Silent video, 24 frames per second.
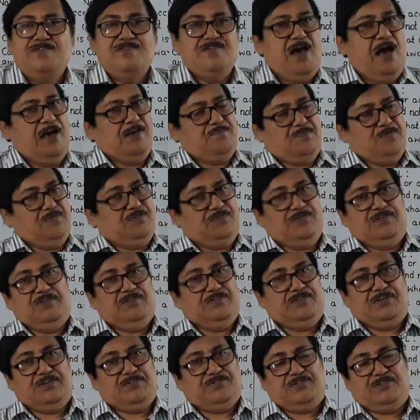IPC
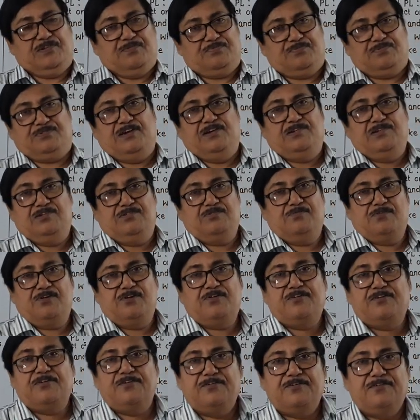is a substantive
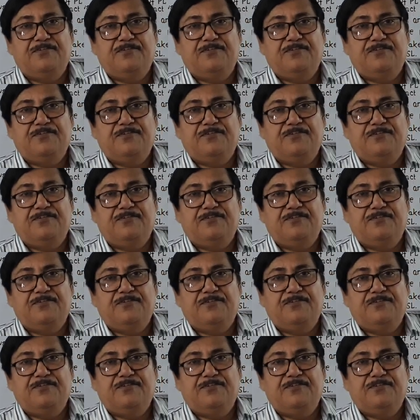law.